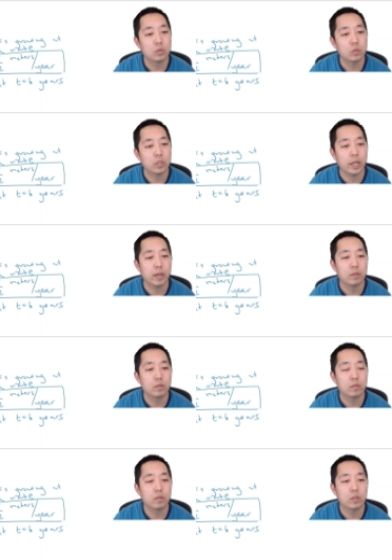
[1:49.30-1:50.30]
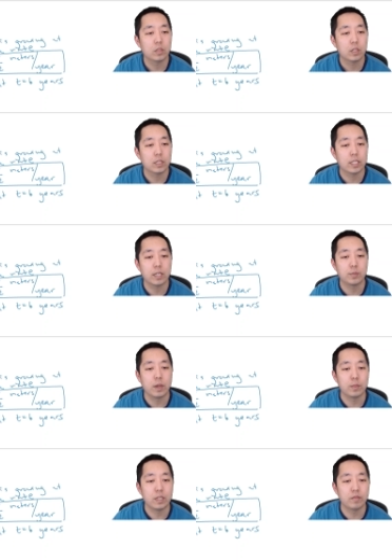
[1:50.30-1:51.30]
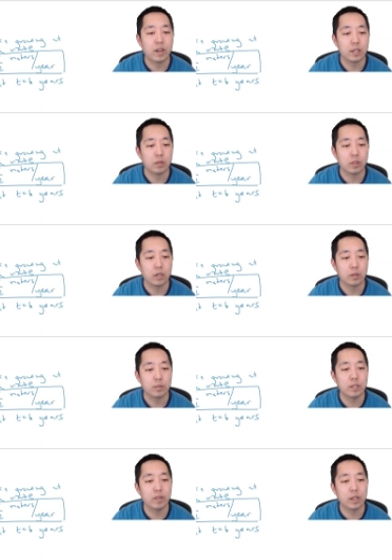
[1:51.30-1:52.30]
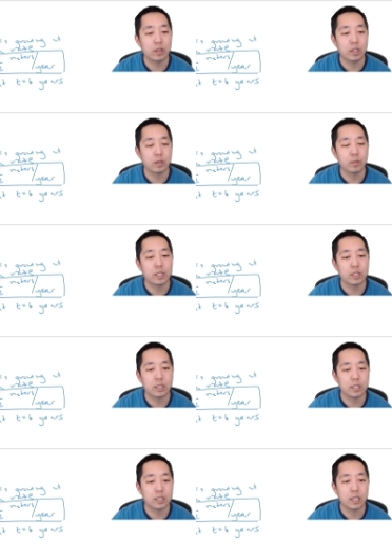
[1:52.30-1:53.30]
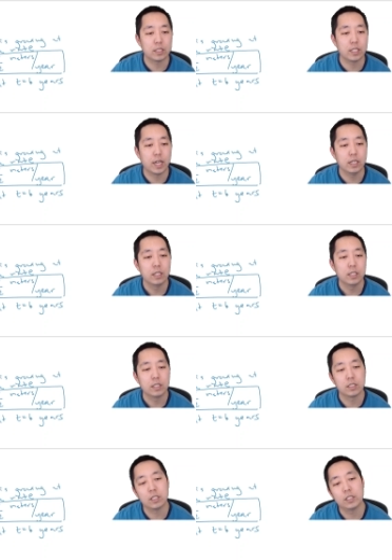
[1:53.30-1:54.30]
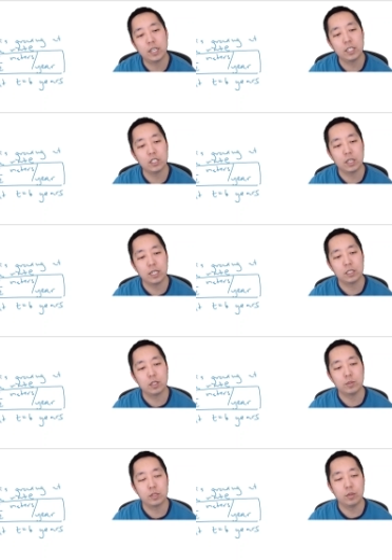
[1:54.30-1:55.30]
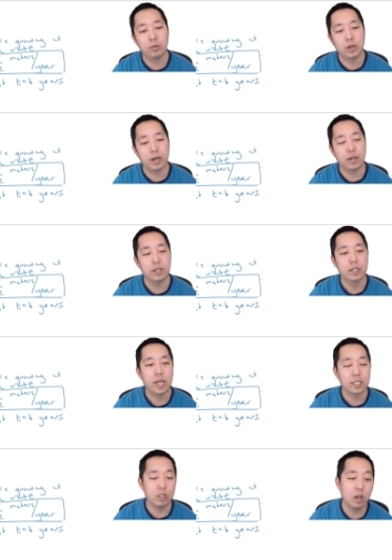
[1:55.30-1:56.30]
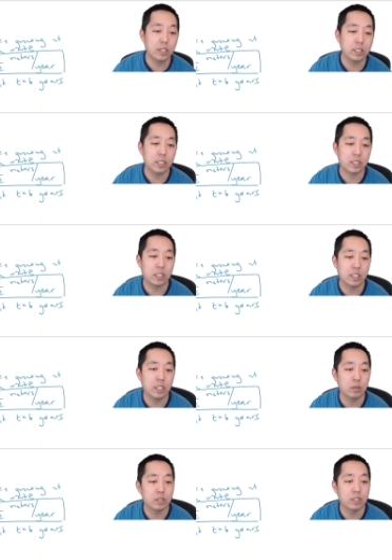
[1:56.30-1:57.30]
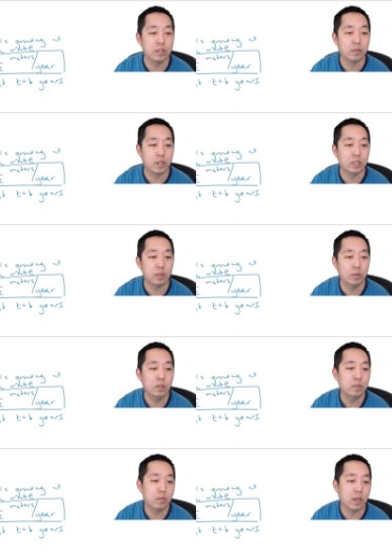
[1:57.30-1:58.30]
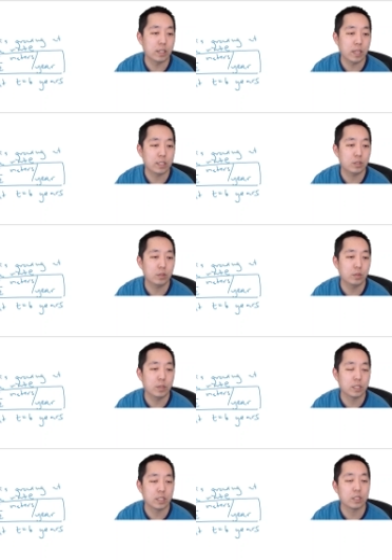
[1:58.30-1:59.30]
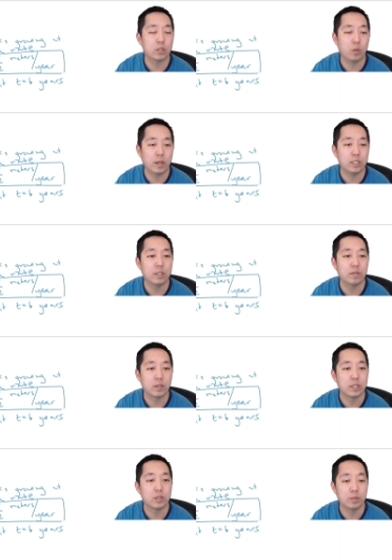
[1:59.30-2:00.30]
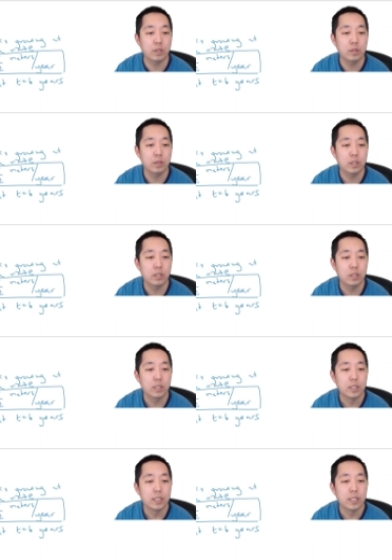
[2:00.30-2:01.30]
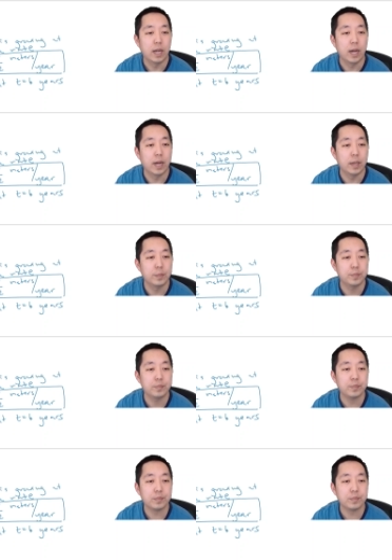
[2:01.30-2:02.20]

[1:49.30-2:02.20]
Yeah, because that's by mean value theorem. Mean value theorem basically says that there's a tangent line slope somewhere, as long as it's continuous and differentiable, and that's true because it's twice differentiable. Um,